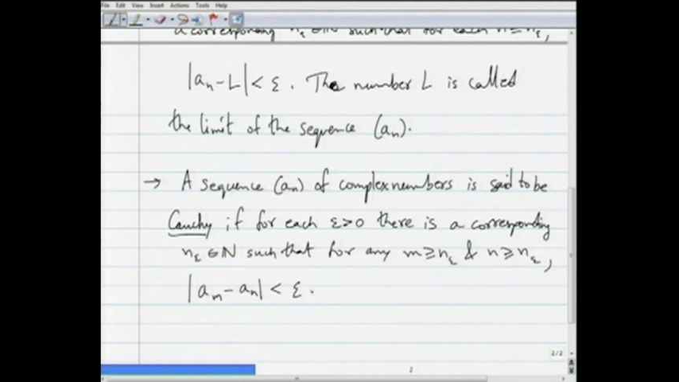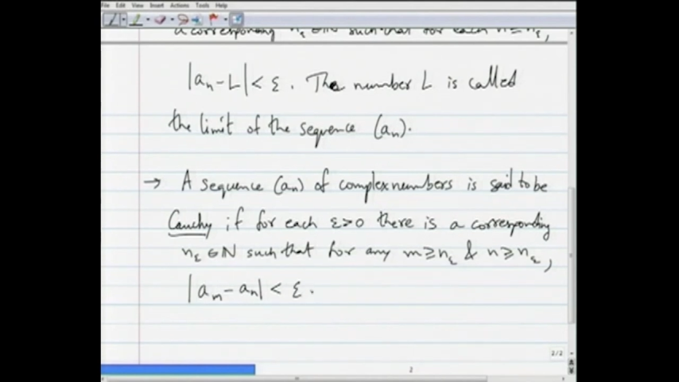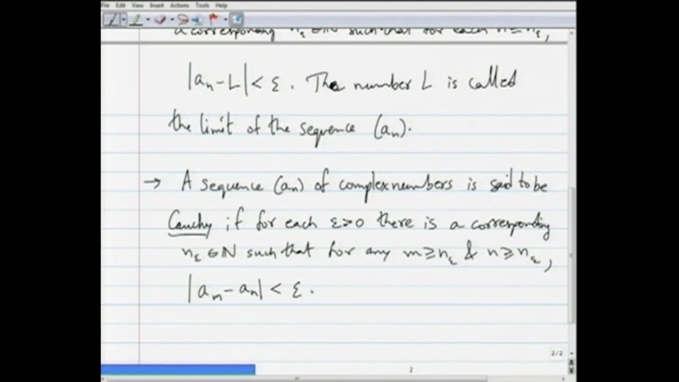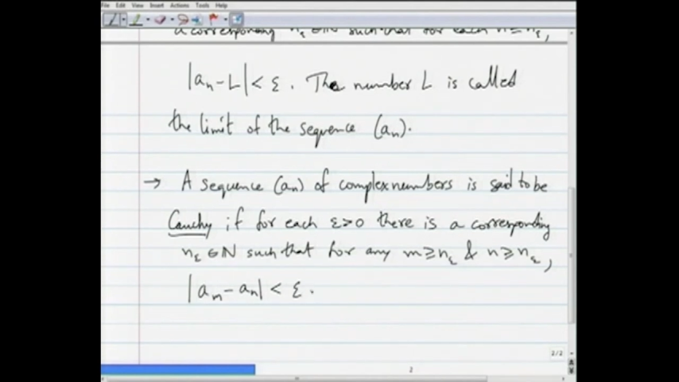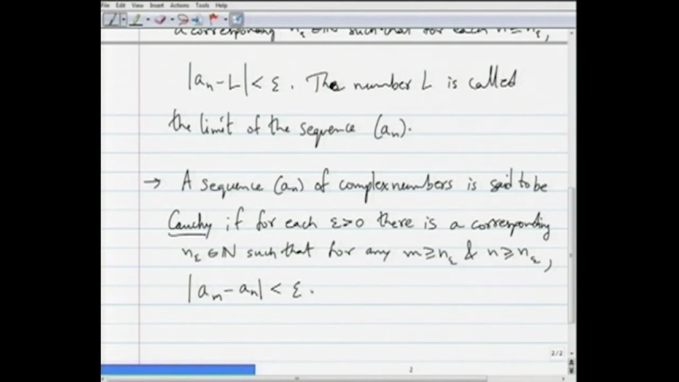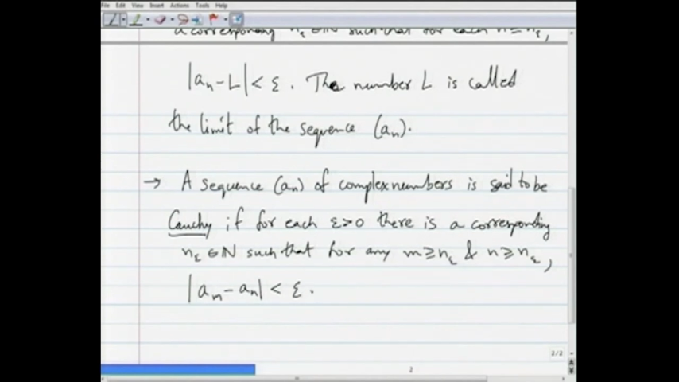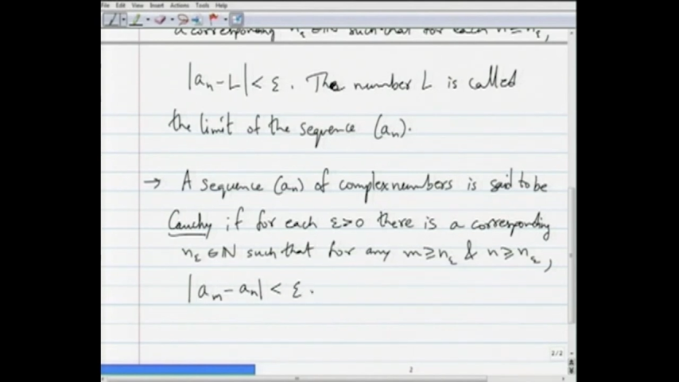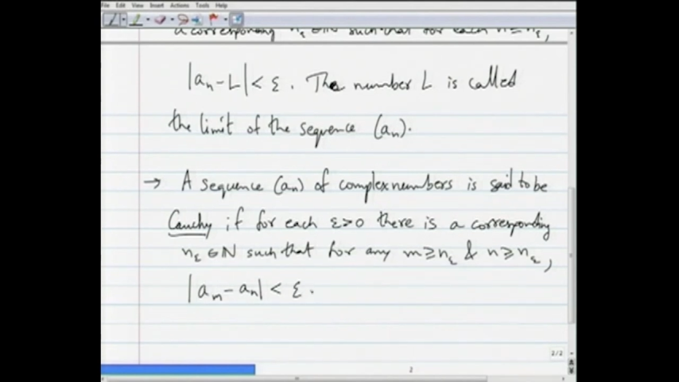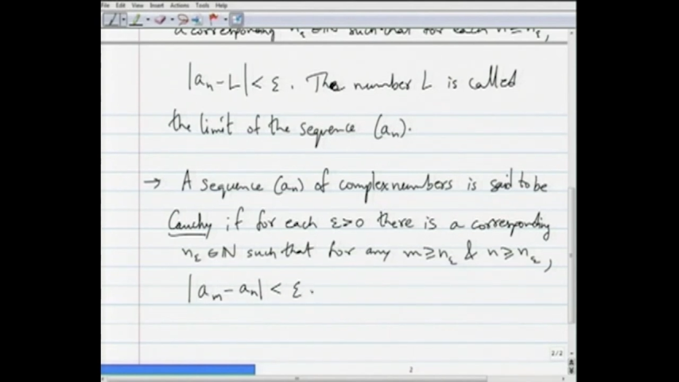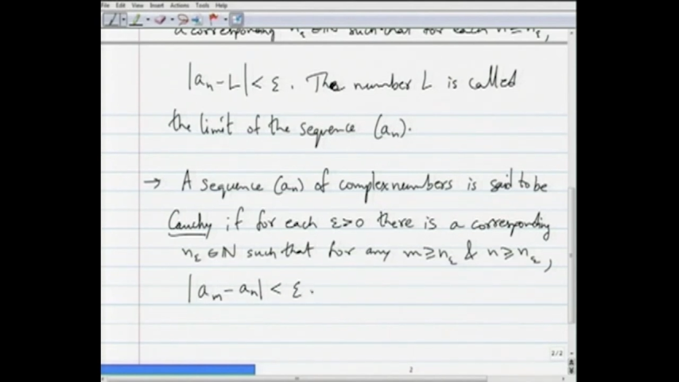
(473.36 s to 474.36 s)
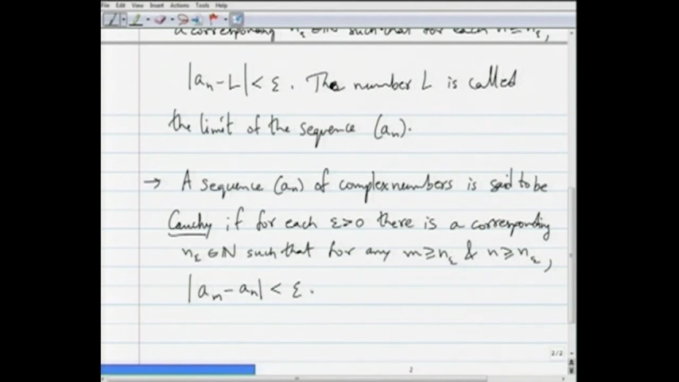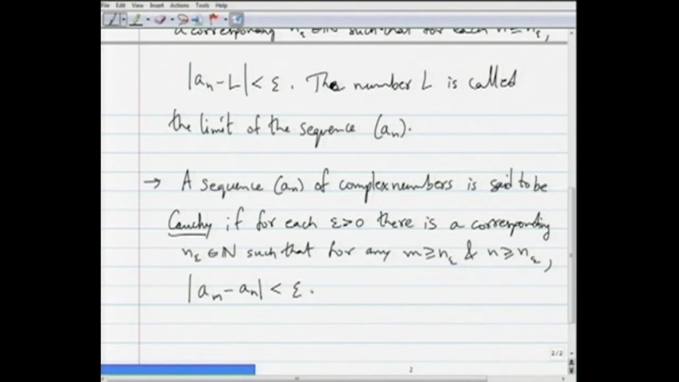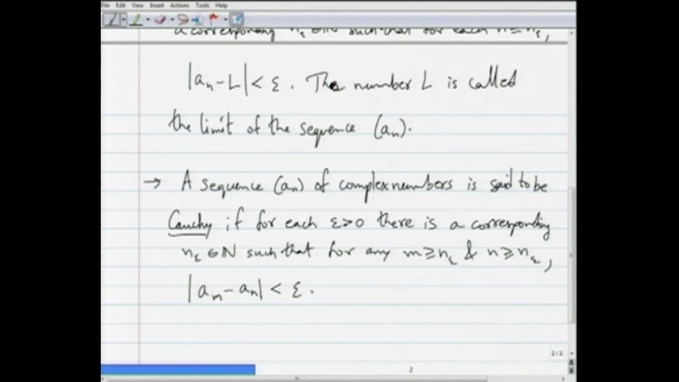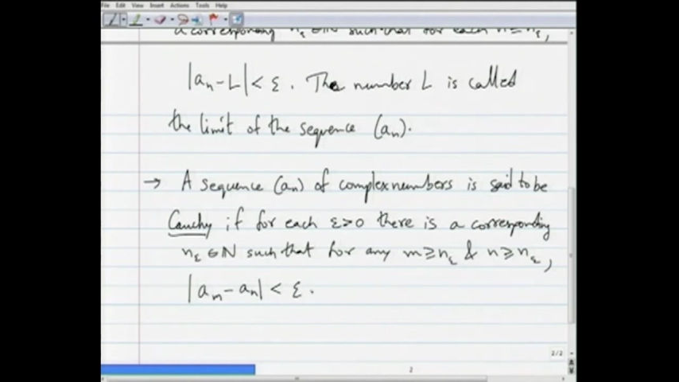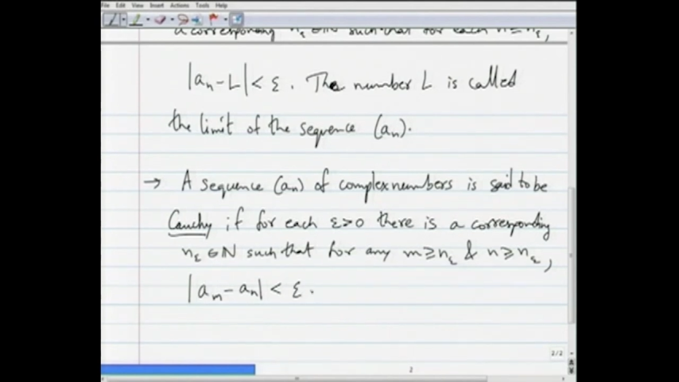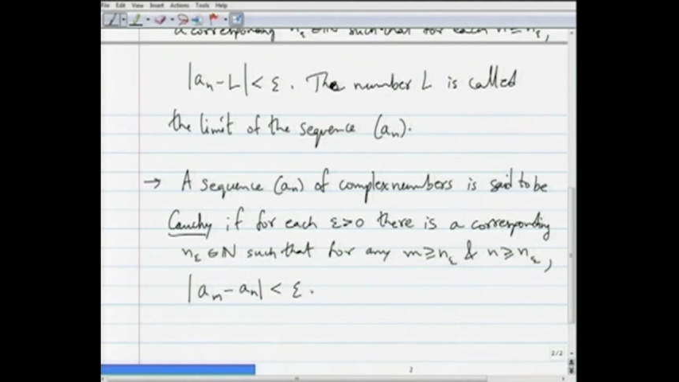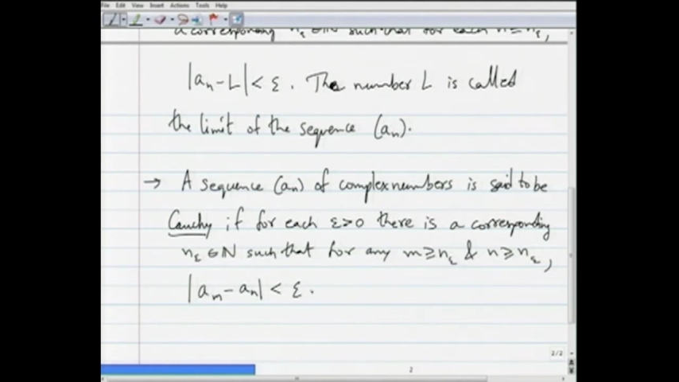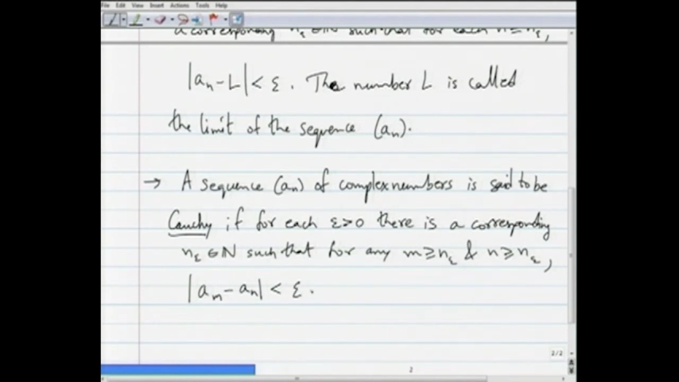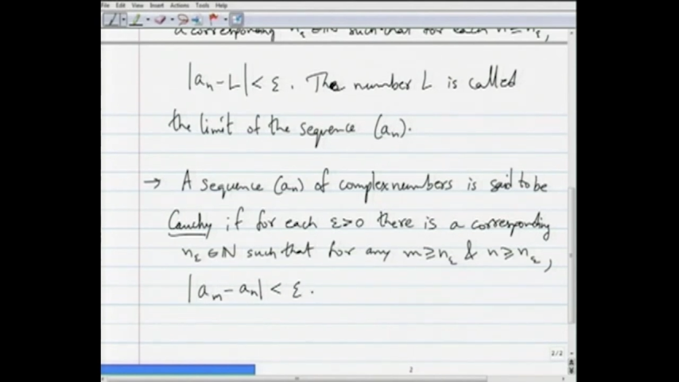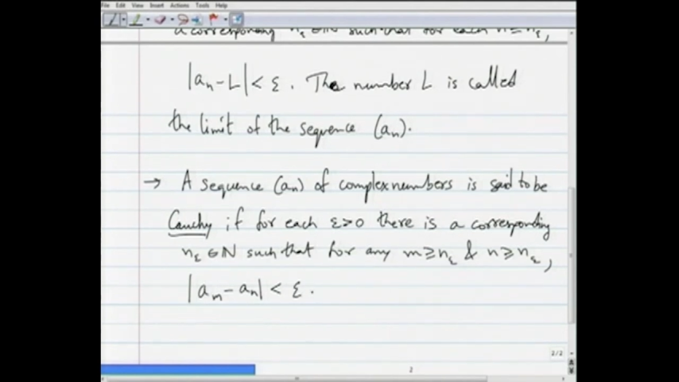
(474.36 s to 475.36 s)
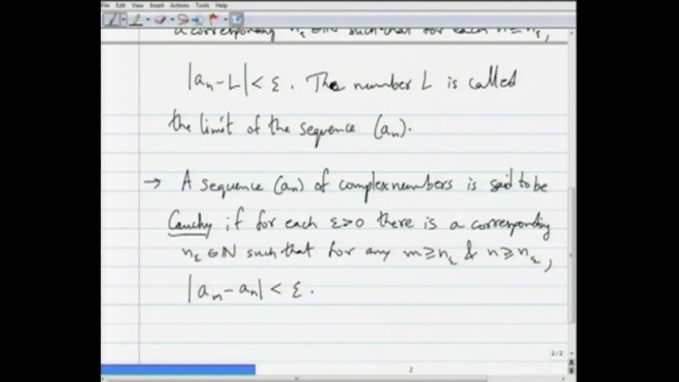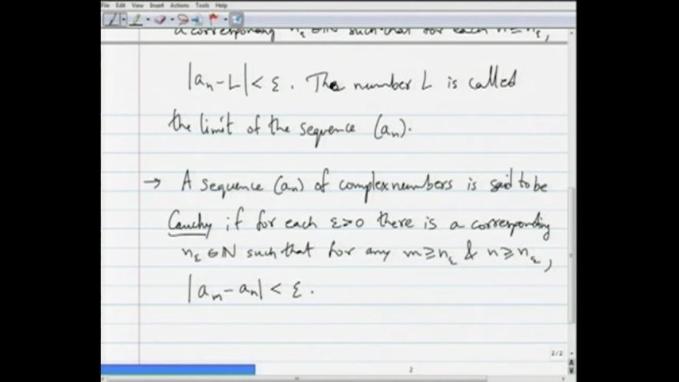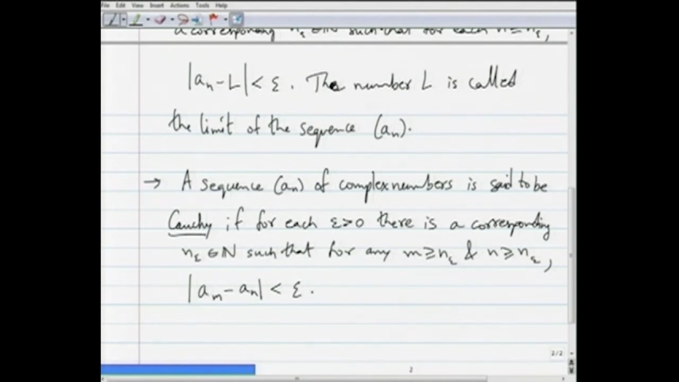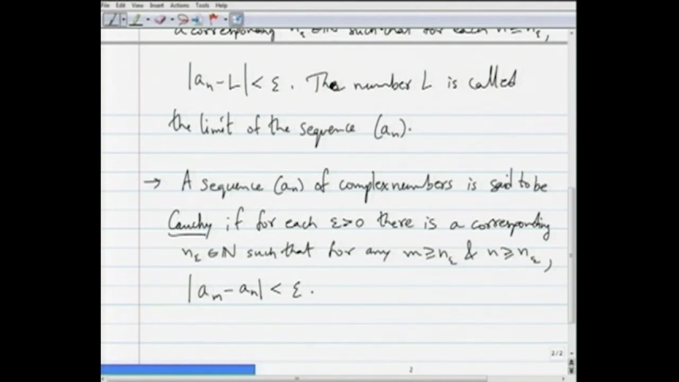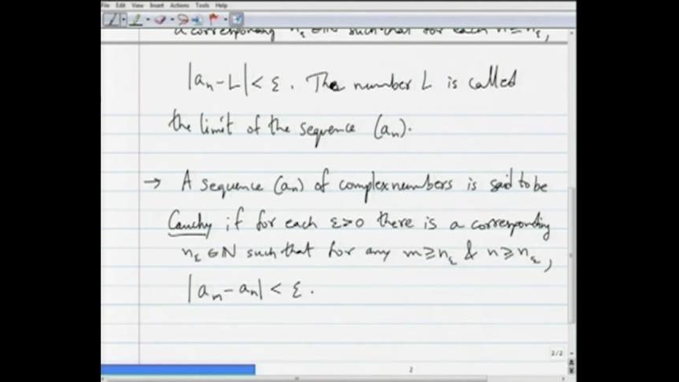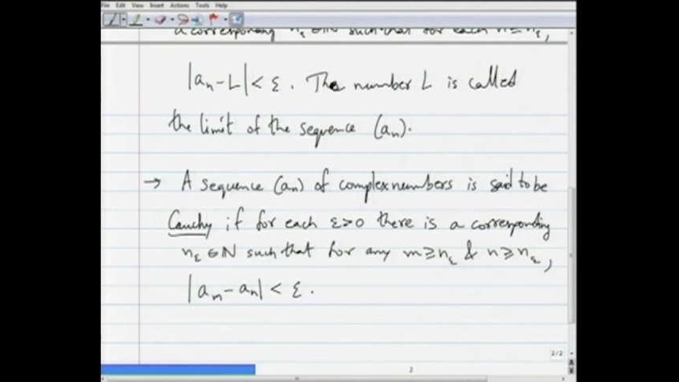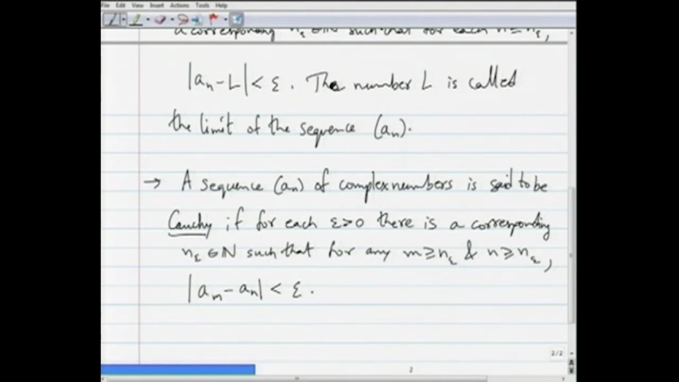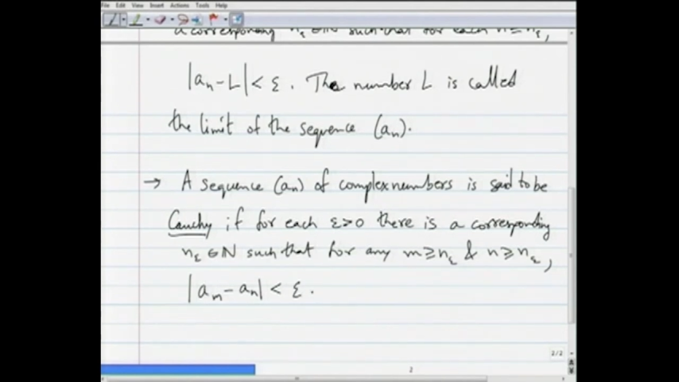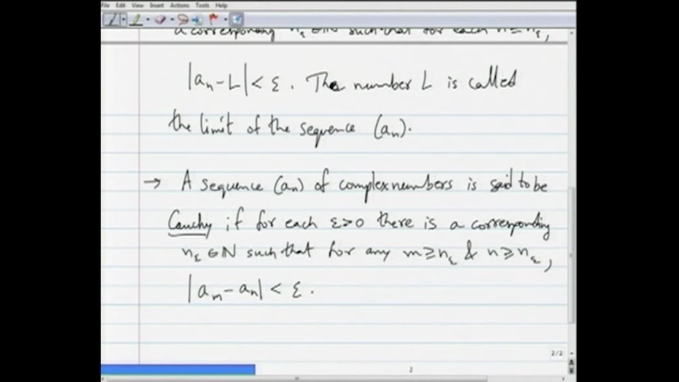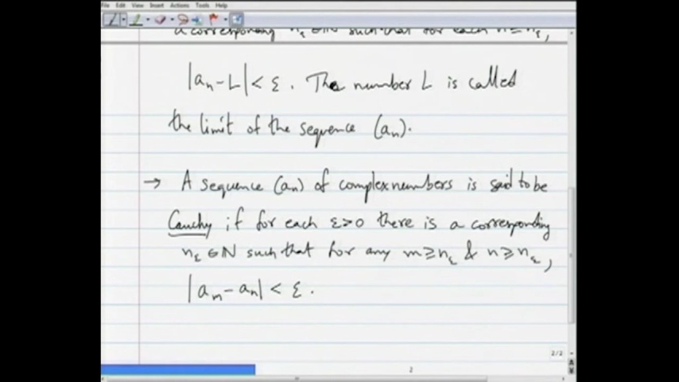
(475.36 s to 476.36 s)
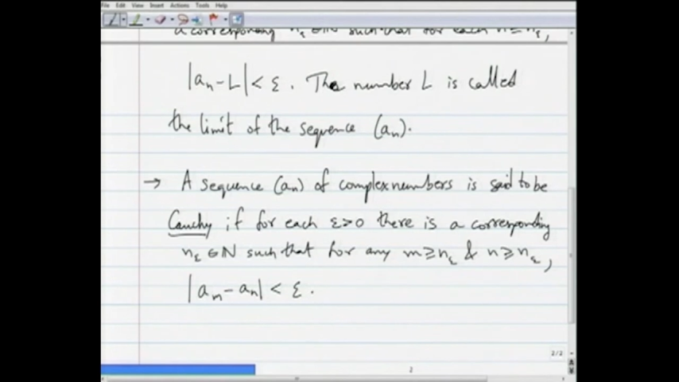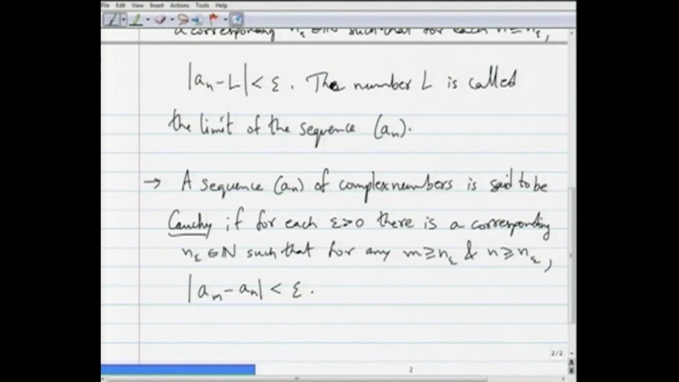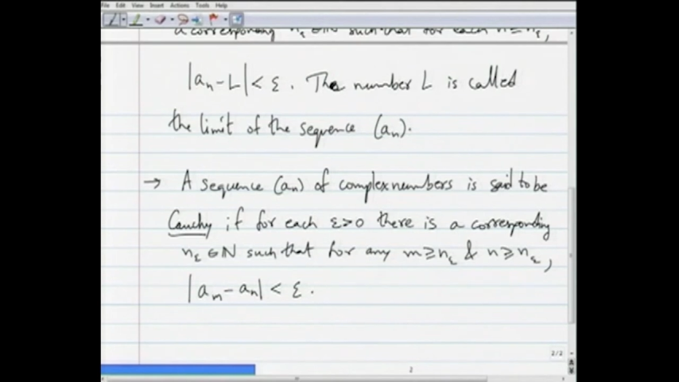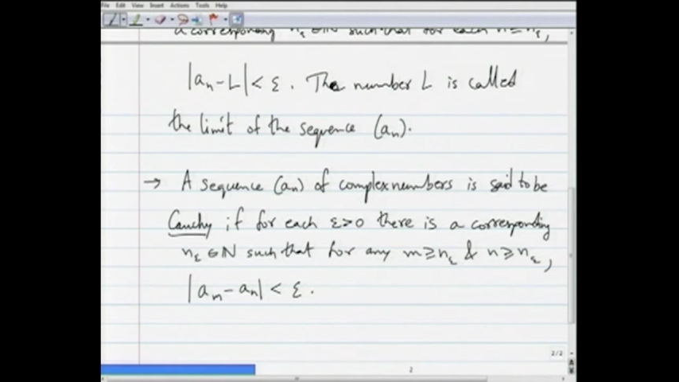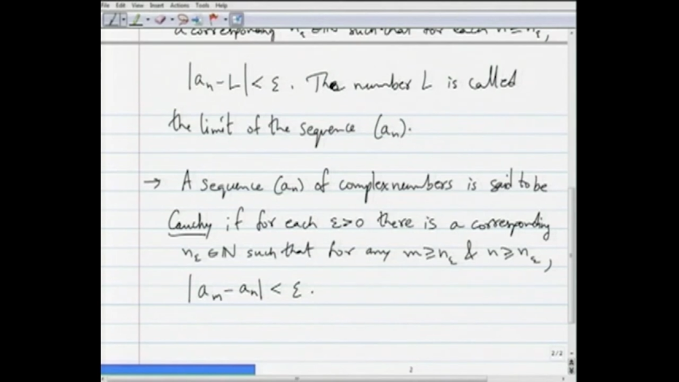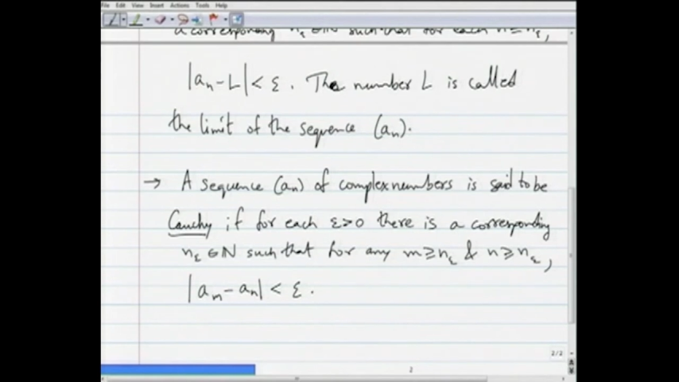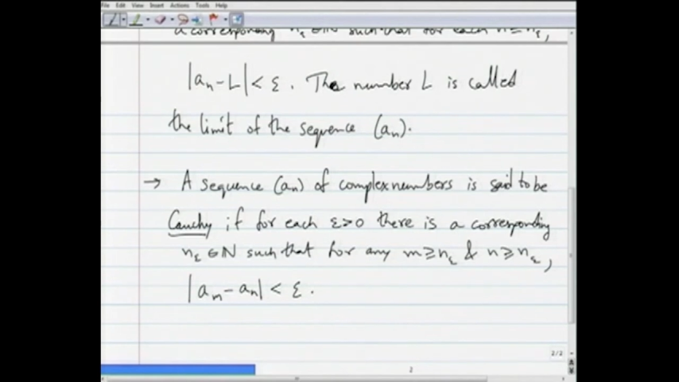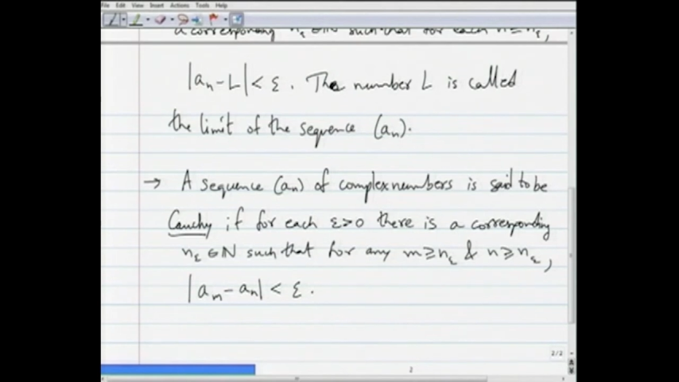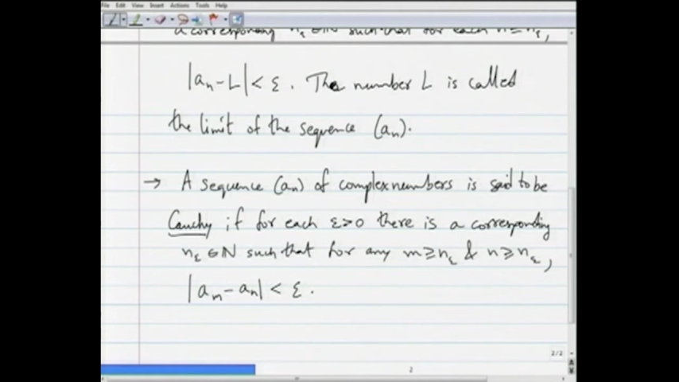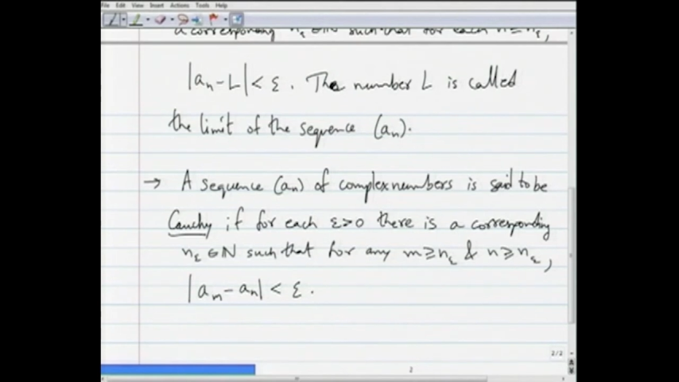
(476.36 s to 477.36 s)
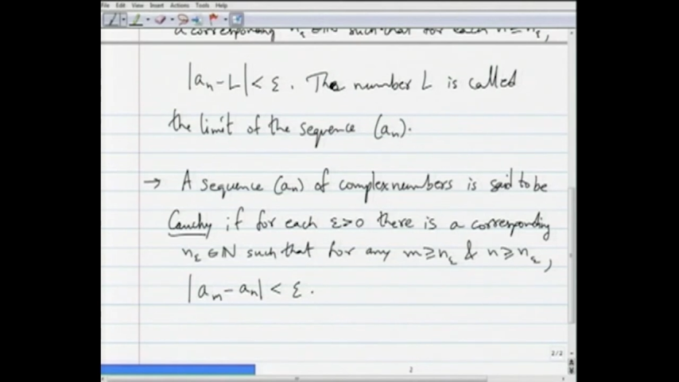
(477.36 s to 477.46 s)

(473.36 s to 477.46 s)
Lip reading: (no speaker visible)